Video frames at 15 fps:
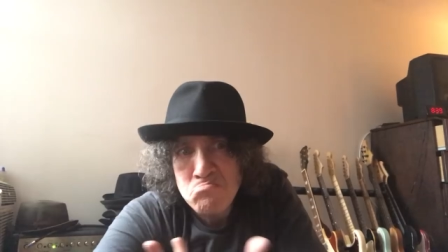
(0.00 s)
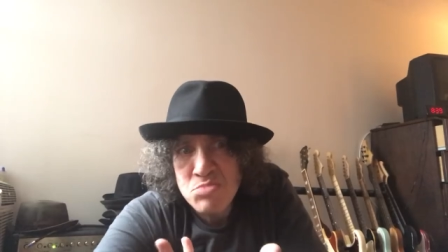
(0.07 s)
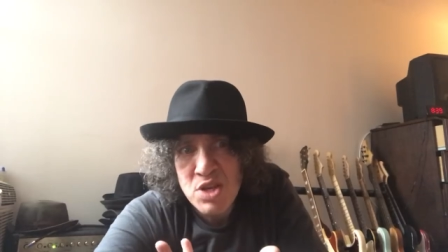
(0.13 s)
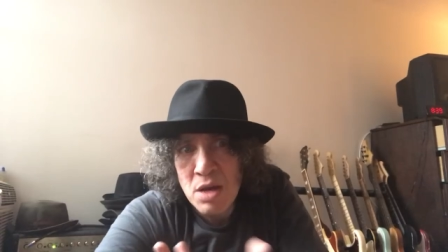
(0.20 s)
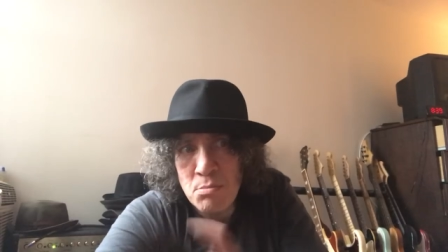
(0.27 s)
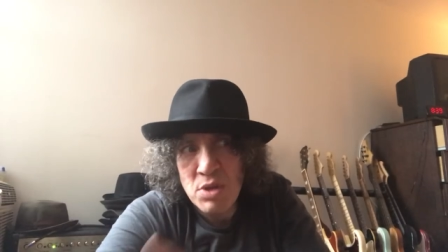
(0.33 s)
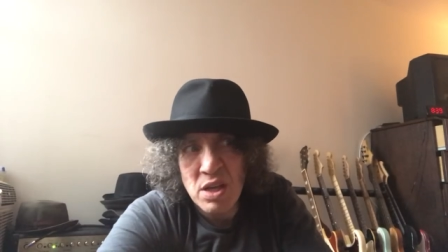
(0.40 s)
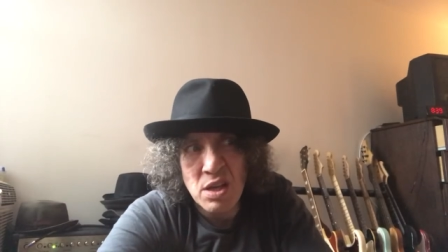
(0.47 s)

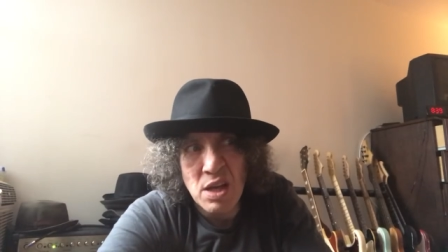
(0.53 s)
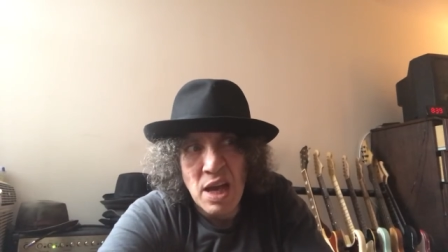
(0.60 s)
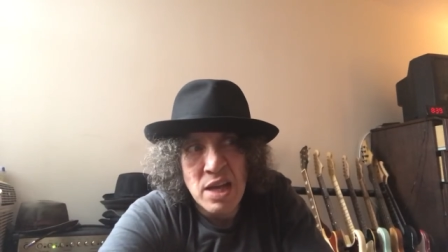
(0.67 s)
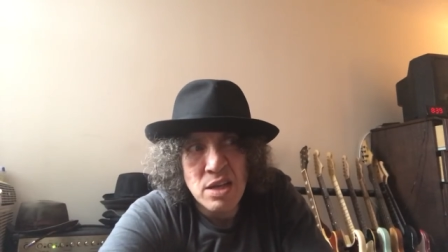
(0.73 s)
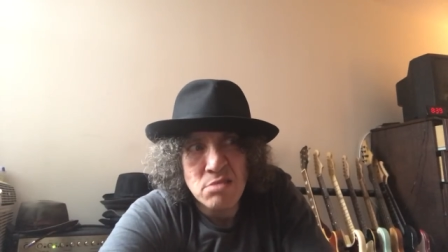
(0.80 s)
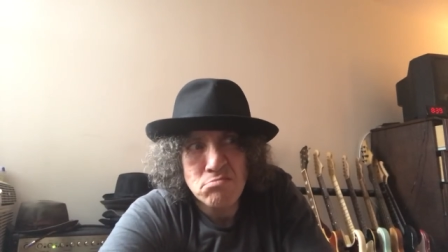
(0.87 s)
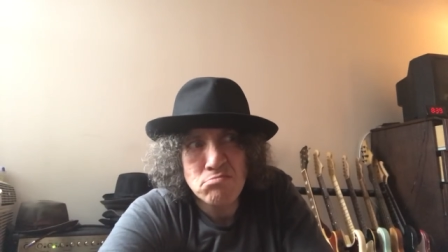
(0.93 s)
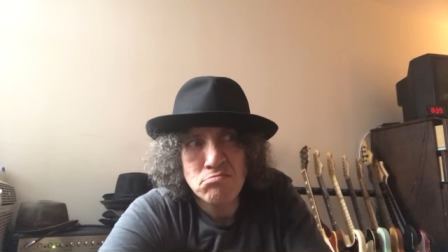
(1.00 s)
Same thing
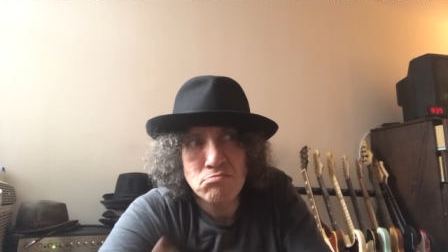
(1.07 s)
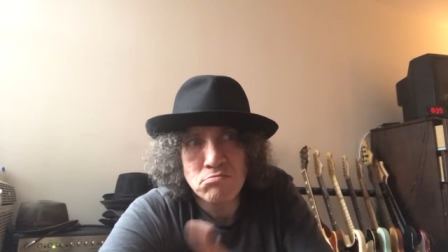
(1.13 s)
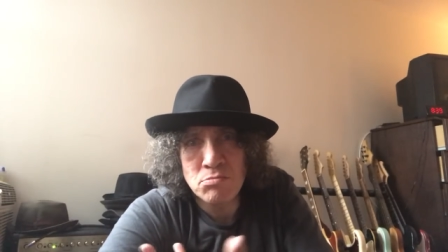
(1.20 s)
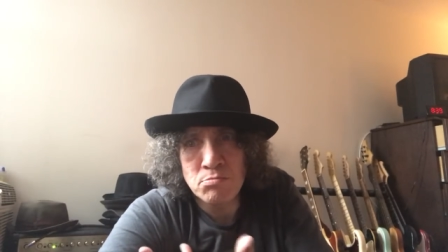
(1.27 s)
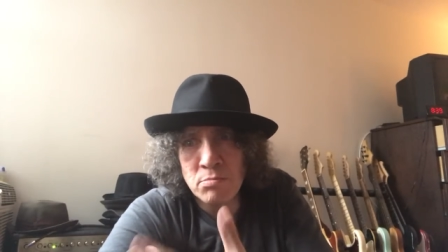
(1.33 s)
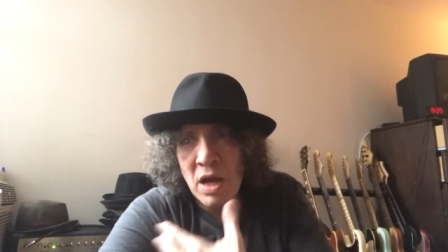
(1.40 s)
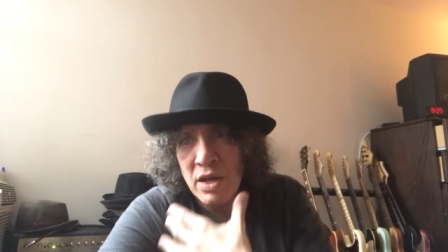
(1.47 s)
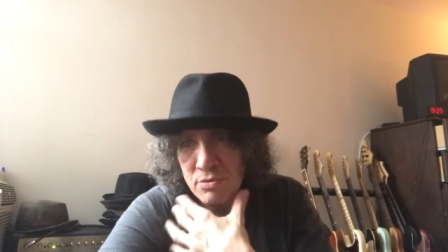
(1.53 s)
guy,
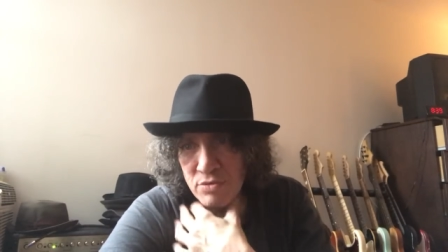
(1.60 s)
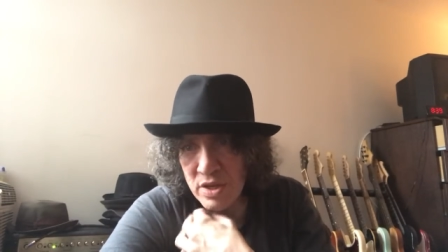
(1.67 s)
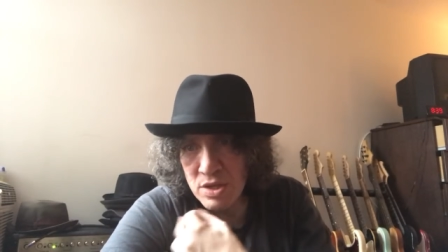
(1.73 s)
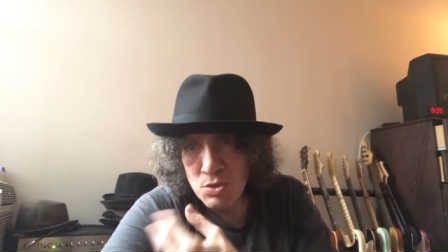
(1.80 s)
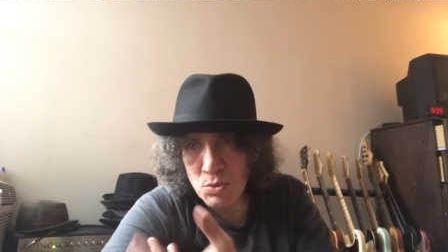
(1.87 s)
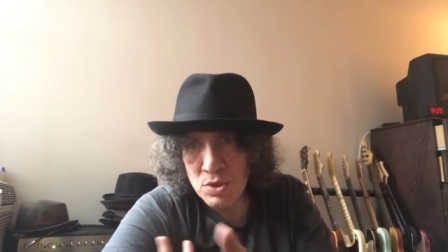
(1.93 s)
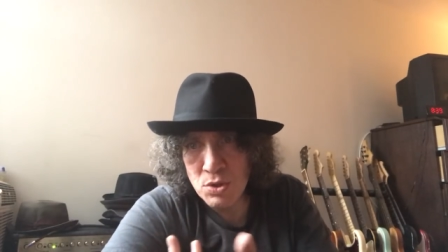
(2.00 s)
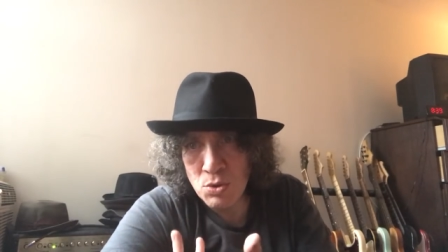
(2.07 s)
my
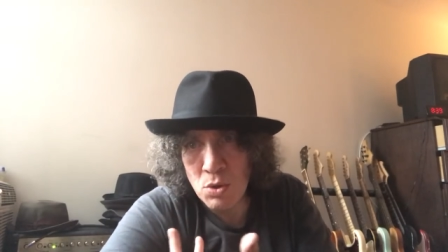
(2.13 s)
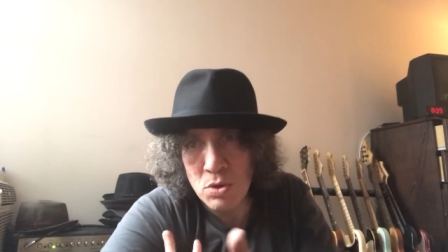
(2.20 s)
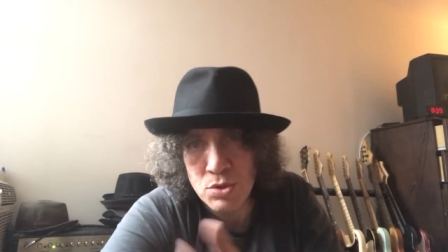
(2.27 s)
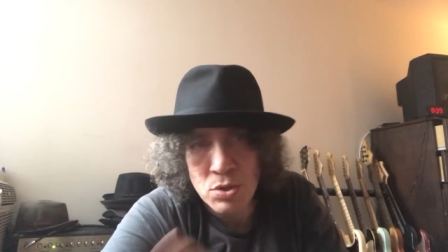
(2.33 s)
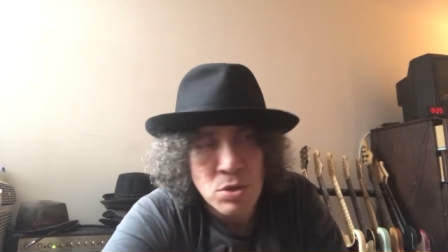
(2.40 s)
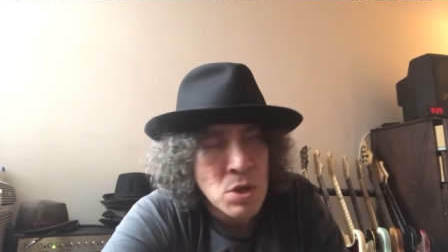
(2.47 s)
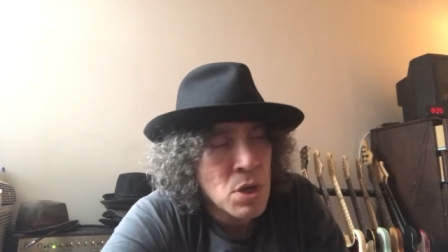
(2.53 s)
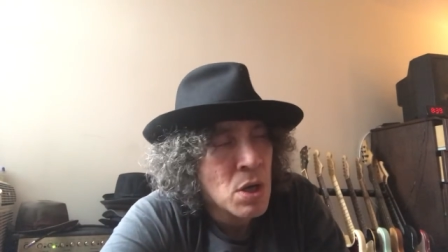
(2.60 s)
face would do
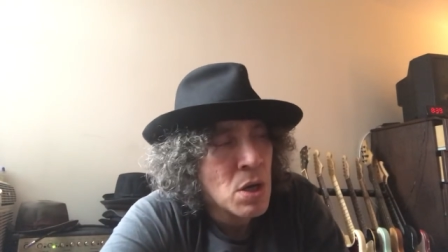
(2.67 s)
also.